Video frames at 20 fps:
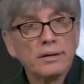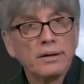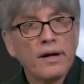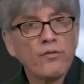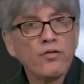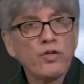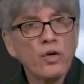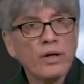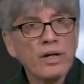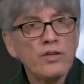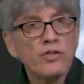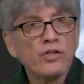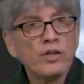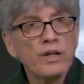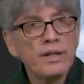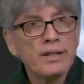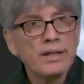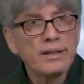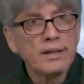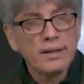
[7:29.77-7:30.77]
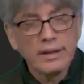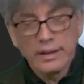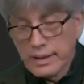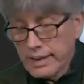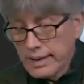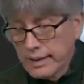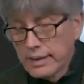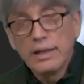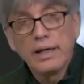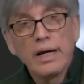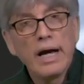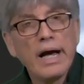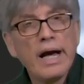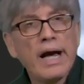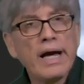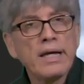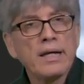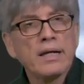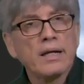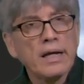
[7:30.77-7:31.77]
As you can see,
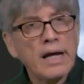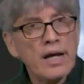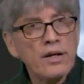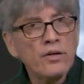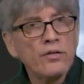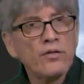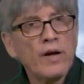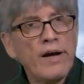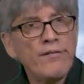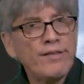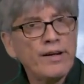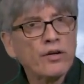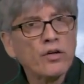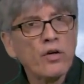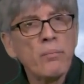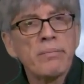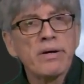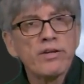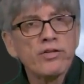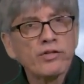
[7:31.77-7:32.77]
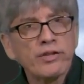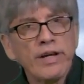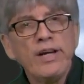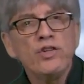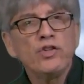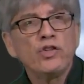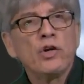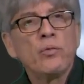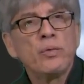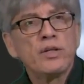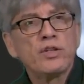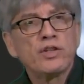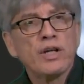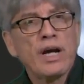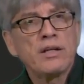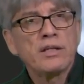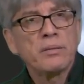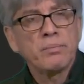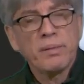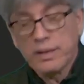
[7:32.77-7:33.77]
I kind of have a conversation with
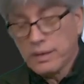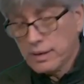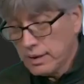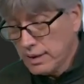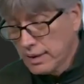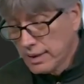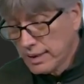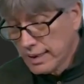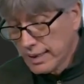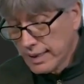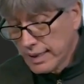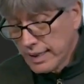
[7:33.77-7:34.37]
ChapGPT.